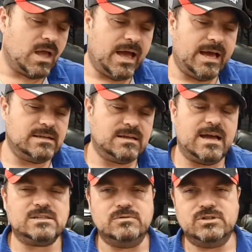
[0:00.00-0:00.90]
and
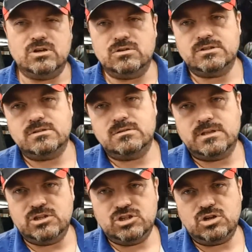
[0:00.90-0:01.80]
as a result
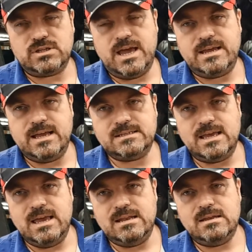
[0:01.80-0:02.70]
they just chucked a head
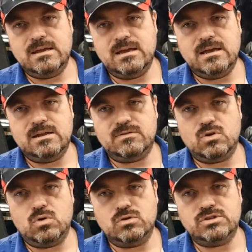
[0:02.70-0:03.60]
gasket in, and of
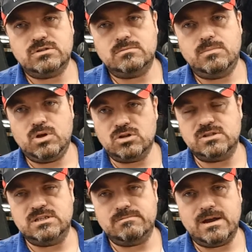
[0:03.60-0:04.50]
course because of
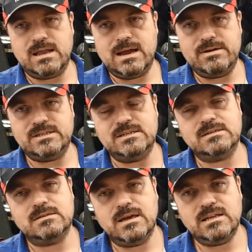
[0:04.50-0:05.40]
these
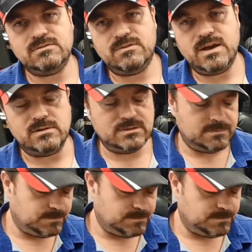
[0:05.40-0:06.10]
irregularities it's failed.